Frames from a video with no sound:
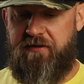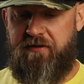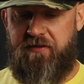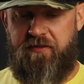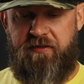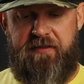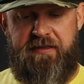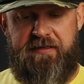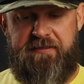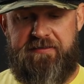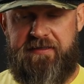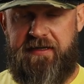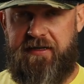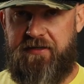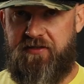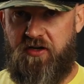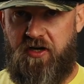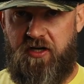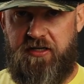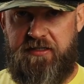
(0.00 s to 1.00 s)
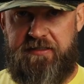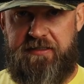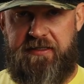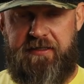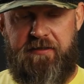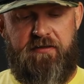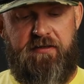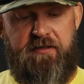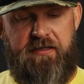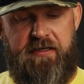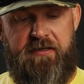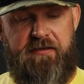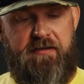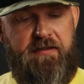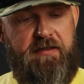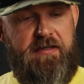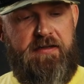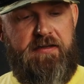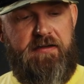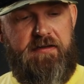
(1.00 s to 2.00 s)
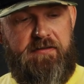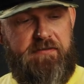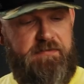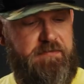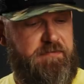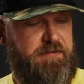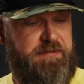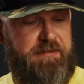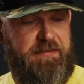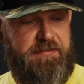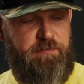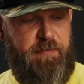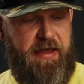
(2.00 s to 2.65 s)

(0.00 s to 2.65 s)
These things are killing it. 6